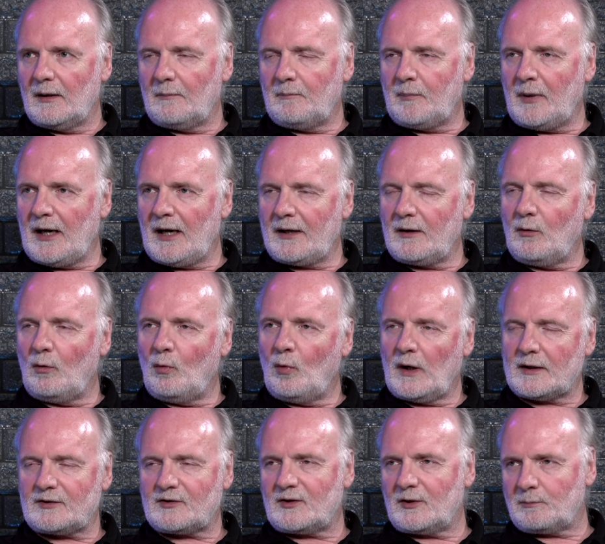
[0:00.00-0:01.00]
But
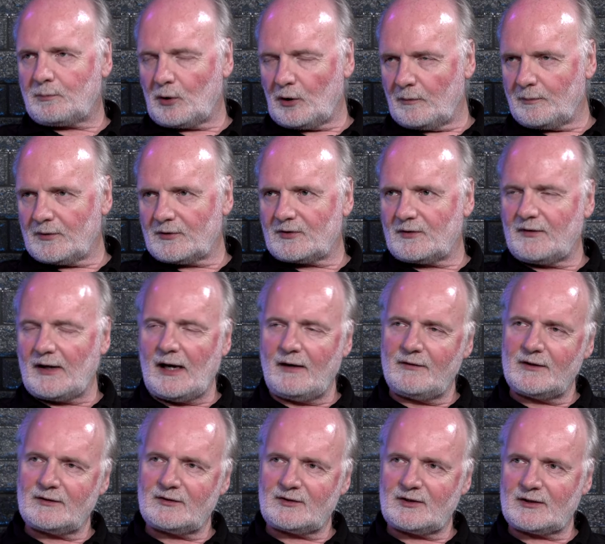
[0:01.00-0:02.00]
what's the purpose of
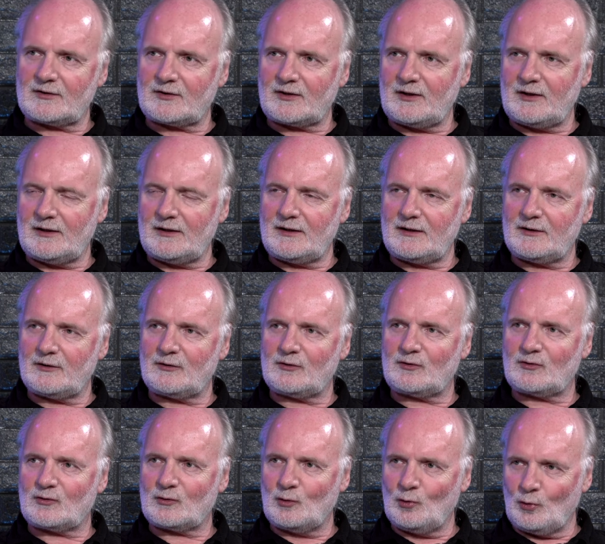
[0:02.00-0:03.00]
having 60
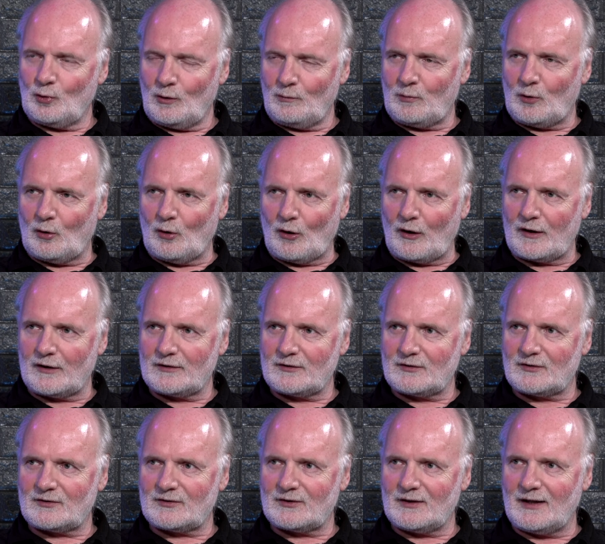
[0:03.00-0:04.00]
school
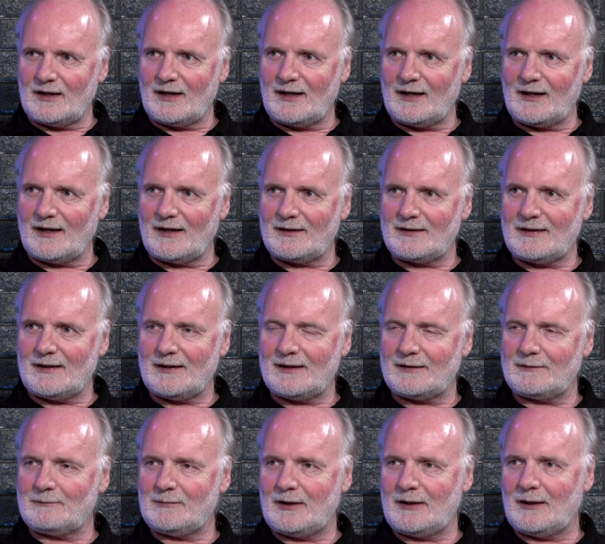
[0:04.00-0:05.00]
boards
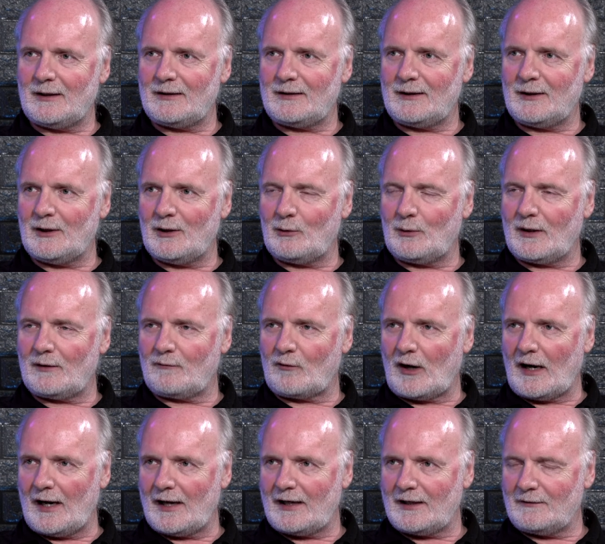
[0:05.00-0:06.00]
in a
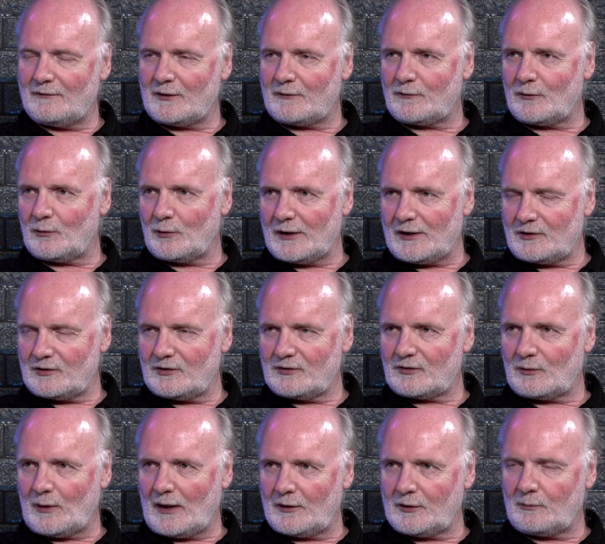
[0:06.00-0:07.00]
variety of different
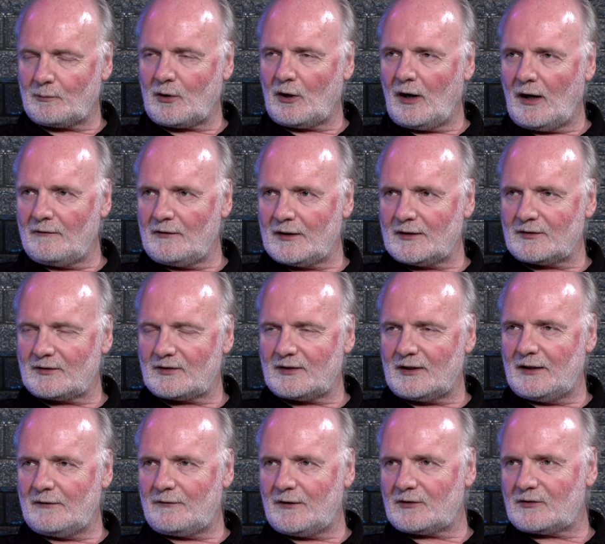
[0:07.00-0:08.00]
regions around the province
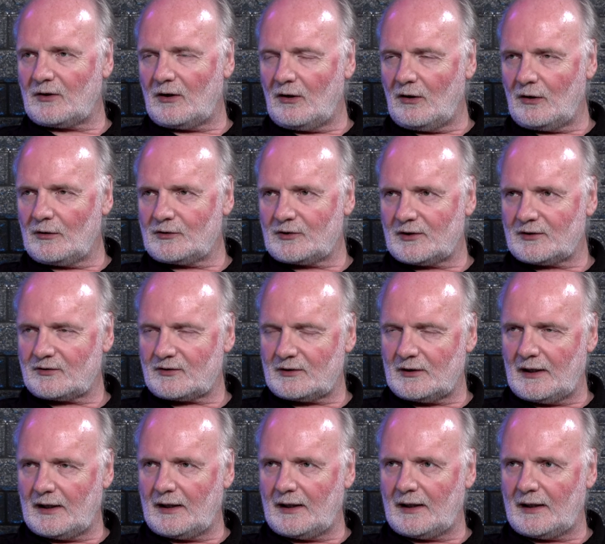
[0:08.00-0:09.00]
if it's all just
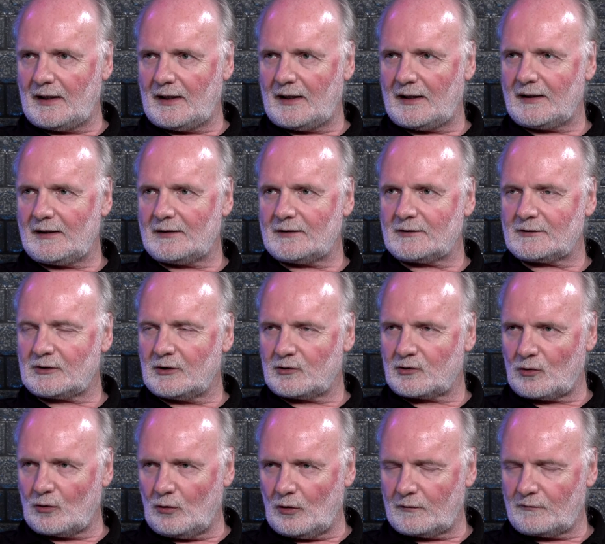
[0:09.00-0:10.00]

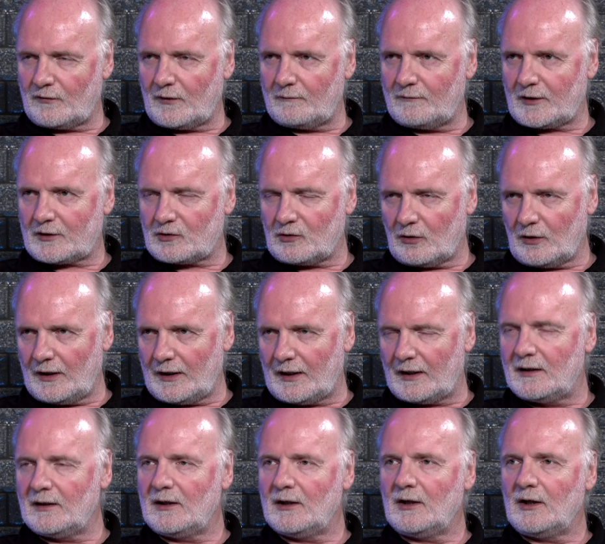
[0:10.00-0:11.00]
controlled from Victoria?